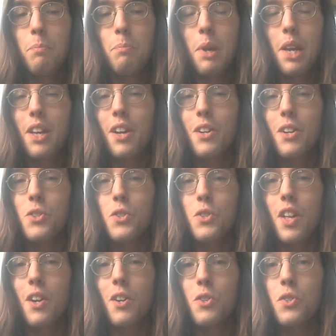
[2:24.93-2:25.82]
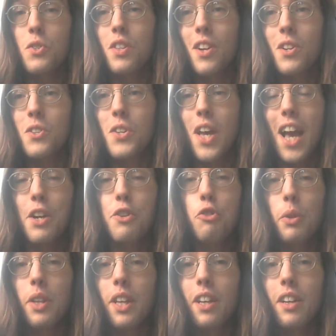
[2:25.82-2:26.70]
because there's there's
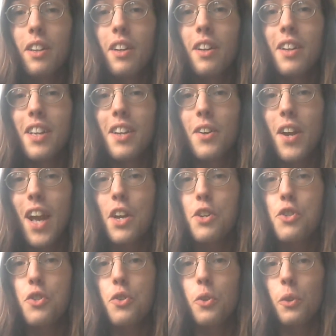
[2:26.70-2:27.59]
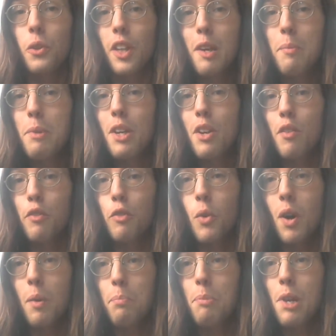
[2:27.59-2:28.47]
actually a, an international limit of
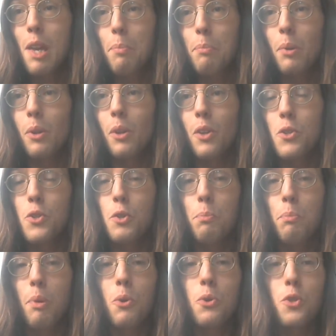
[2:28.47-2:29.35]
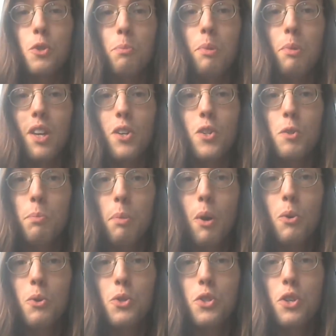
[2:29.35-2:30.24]
what people are supposed to be
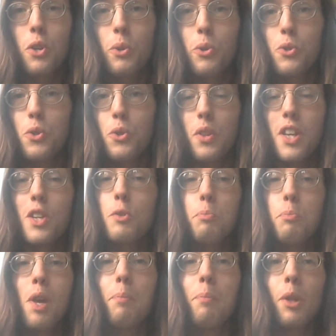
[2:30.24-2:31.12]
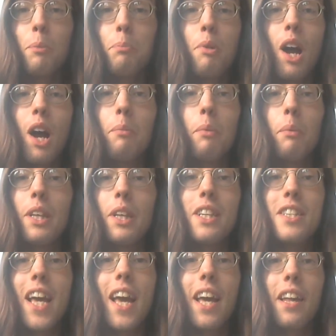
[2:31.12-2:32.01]
exposed to. So these people are
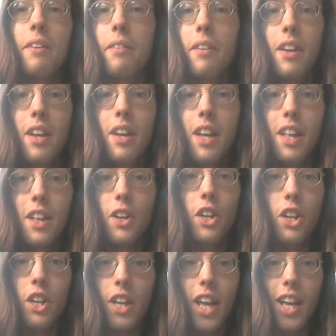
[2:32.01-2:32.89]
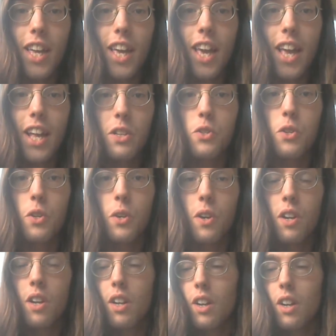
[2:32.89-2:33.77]
probably dead. They're going to get
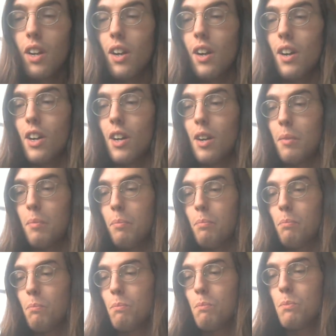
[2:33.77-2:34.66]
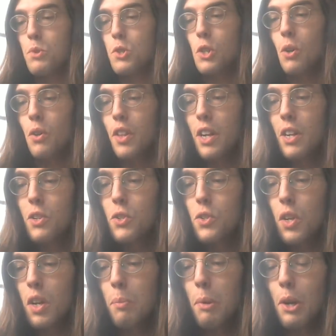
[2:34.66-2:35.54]
cancer. Um, so
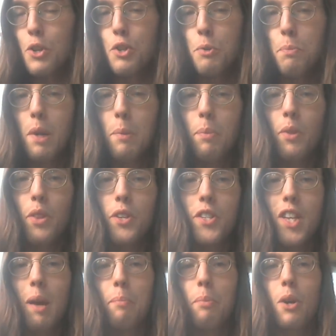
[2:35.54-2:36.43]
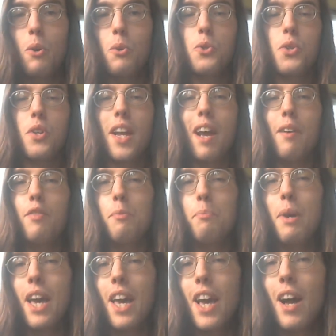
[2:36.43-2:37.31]
there's a bunch of people that TEPCO is going to have
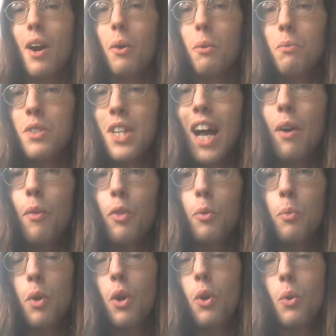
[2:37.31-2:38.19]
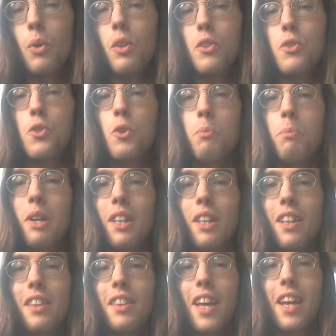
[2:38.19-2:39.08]
to pay out down the road,
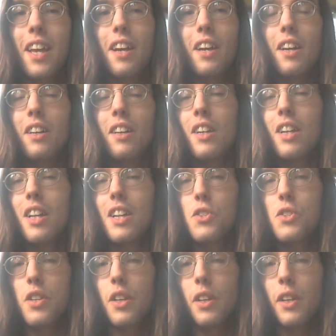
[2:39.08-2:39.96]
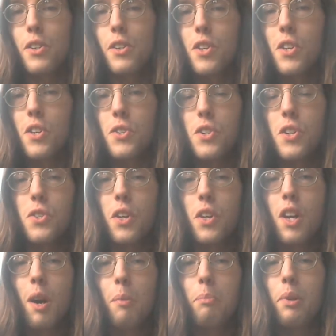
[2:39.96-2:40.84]
assuming that they uh, still exist as
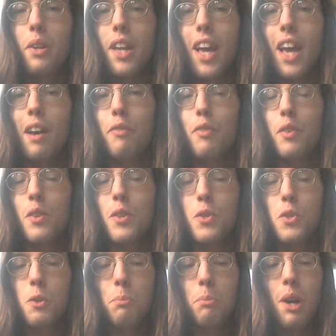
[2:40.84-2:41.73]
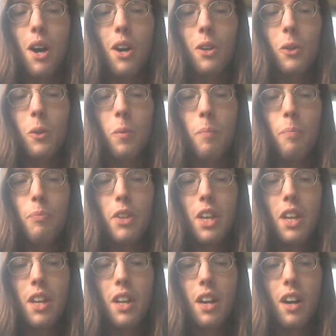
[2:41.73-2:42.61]
a company after this debacle.
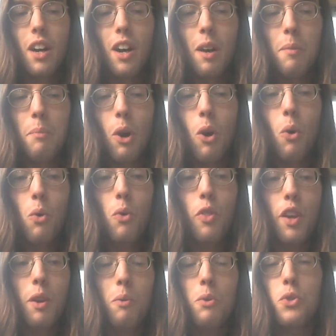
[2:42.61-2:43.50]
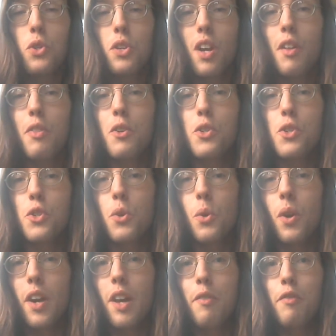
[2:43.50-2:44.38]
Um, oh, there was another
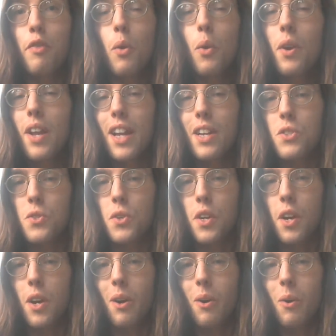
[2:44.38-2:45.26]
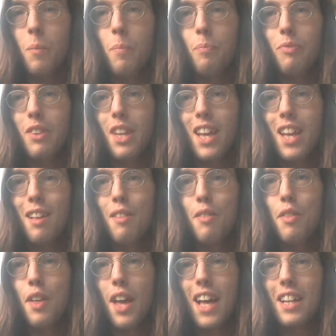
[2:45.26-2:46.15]
story four days ago
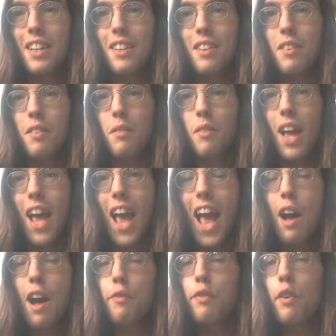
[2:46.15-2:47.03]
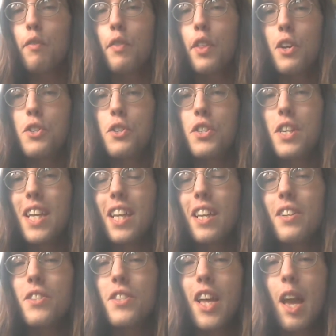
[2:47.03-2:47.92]
that half of their
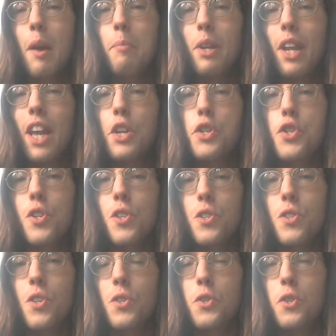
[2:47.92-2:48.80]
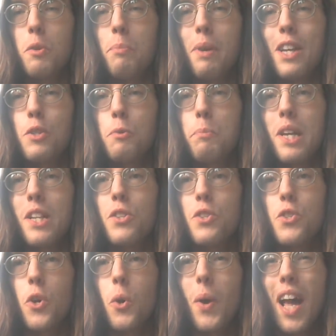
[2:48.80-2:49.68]
decontamination system has
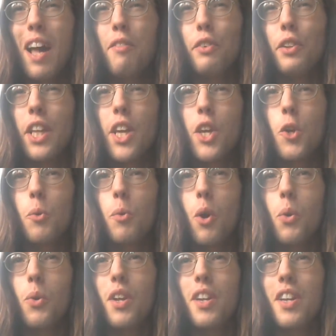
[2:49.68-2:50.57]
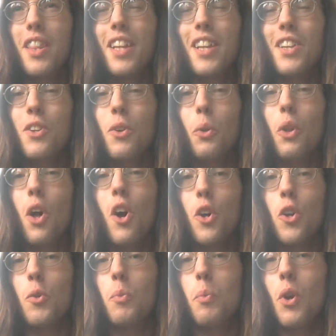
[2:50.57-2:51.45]
been so heavily corroded that it no
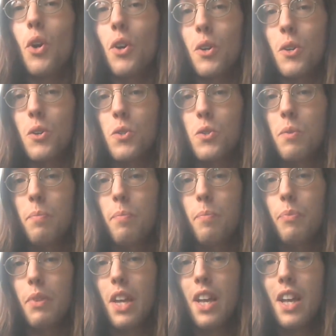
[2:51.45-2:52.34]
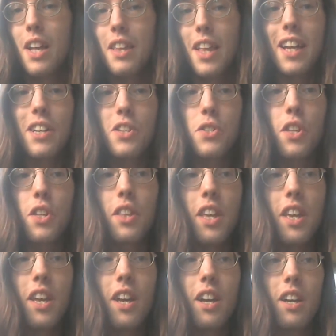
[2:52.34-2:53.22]
longer works. That is
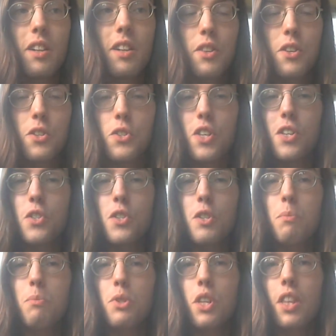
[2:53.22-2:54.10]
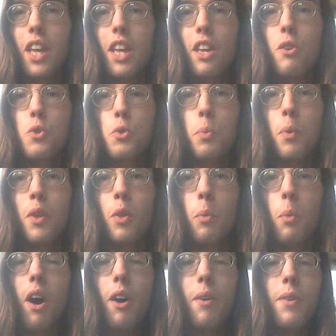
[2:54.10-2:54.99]
that the, uh, the systems that they use, when
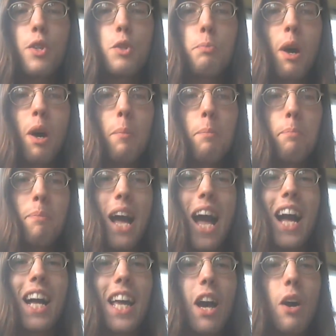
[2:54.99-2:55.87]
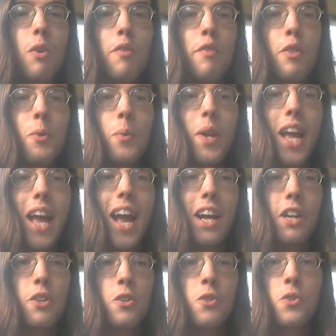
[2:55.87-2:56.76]
the water is pumped back out of the
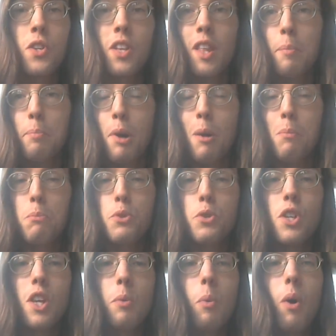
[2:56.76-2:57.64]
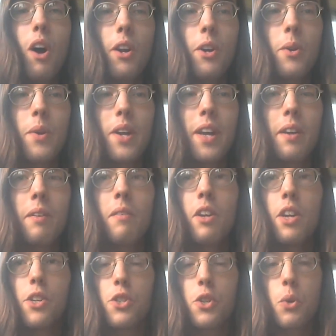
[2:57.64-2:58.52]
reactor, see they pump seawater in
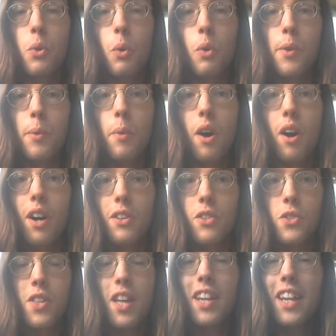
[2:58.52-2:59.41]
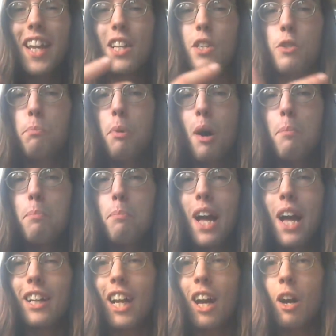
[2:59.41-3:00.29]
to cool the rods, then it gets
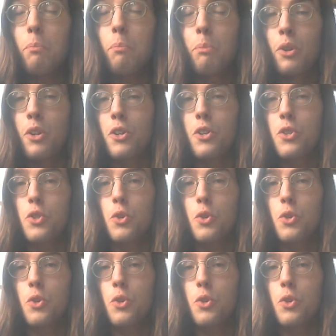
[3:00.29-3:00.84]
pumped back out and put into